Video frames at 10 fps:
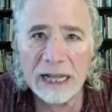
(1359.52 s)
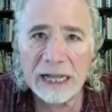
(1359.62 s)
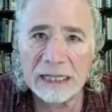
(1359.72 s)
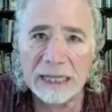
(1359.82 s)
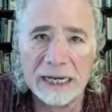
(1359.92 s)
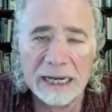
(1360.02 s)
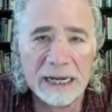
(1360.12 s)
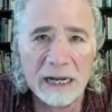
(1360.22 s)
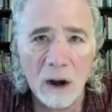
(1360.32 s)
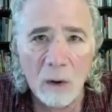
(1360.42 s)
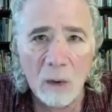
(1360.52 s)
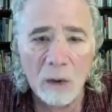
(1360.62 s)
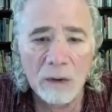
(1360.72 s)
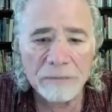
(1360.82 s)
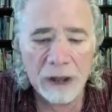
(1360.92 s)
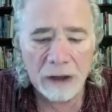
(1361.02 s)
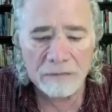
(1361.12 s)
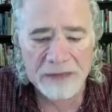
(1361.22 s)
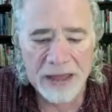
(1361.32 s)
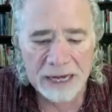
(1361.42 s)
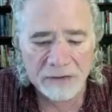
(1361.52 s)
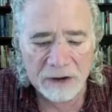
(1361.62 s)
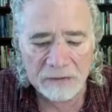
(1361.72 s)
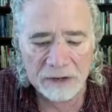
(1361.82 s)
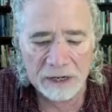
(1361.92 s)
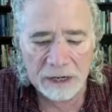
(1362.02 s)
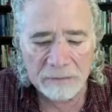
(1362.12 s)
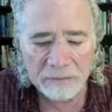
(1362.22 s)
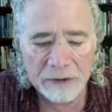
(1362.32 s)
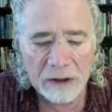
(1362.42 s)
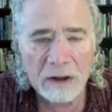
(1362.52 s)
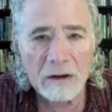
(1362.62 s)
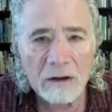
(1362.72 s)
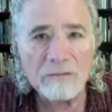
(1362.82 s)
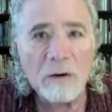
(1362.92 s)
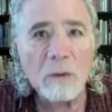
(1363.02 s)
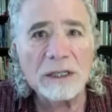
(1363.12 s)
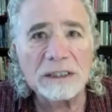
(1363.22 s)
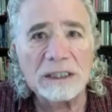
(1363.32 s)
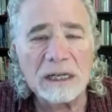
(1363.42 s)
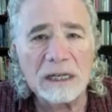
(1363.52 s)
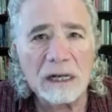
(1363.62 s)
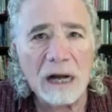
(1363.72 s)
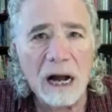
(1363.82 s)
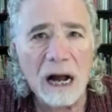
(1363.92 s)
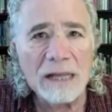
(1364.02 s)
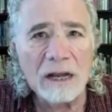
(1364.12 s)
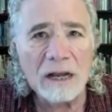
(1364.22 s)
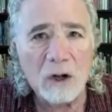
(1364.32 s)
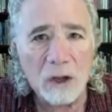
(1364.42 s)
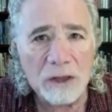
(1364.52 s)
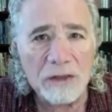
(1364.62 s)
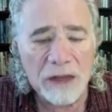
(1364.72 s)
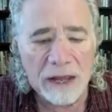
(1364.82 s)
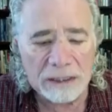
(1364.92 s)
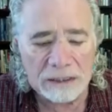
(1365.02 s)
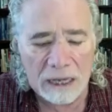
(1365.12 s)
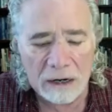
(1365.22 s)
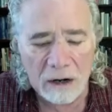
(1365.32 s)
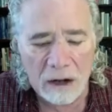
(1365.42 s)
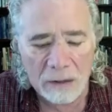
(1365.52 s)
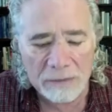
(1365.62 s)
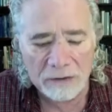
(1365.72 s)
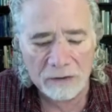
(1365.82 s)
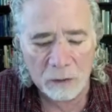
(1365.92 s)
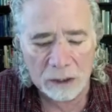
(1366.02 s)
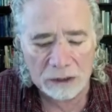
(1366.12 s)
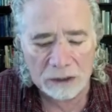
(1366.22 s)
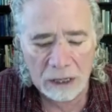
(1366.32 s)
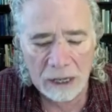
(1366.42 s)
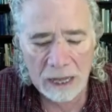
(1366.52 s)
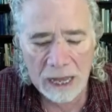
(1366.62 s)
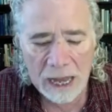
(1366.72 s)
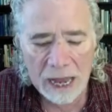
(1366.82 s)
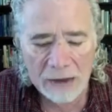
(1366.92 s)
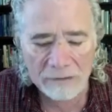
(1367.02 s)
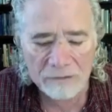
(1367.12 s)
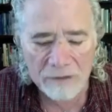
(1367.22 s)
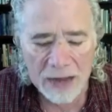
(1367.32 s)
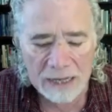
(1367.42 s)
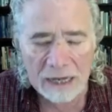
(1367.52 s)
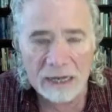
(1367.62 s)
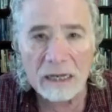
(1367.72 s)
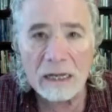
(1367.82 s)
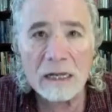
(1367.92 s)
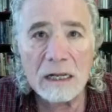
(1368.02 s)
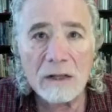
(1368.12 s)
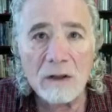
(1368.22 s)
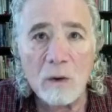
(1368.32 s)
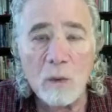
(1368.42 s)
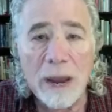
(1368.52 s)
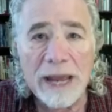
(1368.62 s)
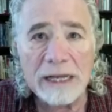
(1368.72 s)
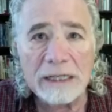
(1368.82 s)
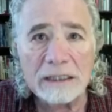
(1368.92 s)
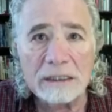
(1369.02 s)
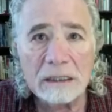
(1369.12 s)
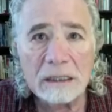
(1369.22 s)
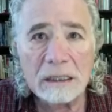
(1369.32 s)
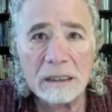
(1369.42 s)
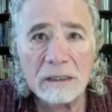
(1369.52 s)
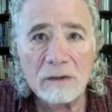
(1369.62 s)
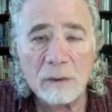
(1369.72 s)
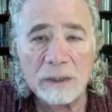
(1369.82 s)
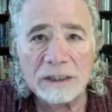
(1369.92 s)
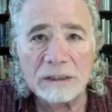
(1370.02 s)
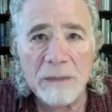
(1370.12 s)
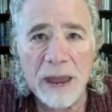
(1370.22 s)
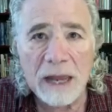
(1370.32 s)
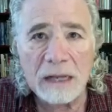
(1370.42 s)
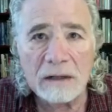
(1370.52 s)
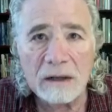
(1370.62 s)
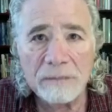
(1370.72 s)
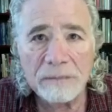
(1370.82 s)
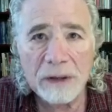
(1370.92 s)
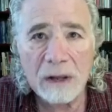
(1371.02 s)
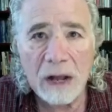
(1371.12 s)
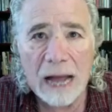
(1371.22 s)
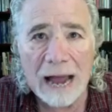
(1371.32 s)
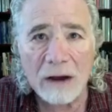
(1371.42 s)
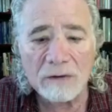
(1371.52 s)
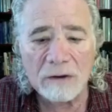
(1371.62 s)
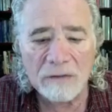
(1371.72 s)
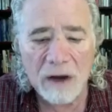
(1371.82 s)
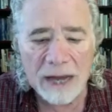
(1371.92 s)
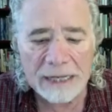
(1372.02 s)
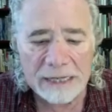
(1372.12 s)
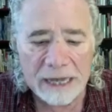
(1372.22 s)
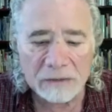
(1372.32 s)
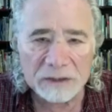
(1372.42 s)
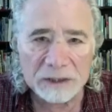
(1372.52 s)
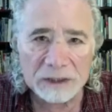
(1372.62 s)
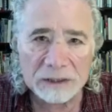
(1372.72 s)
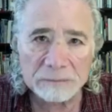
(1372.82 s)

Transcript: letting go of negativity, focusing on the good things that are coming to us, and finding new ways to expand our divine gifts.